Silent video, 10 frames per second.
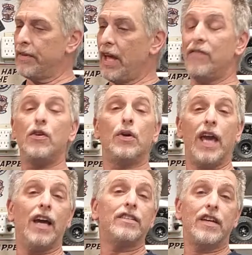If you
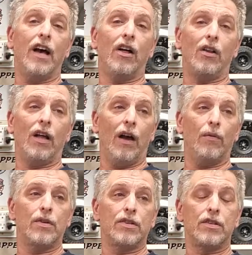can't tell, I
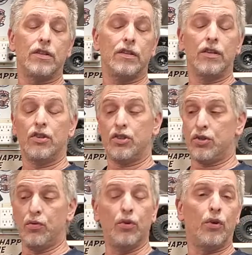was
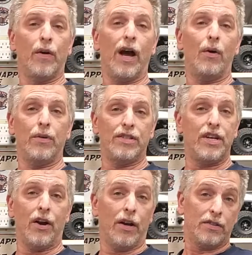screwing around with
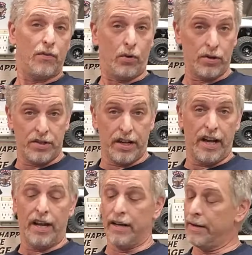TRX4s today.
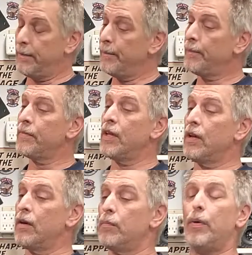
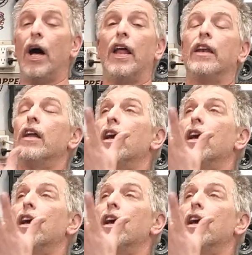But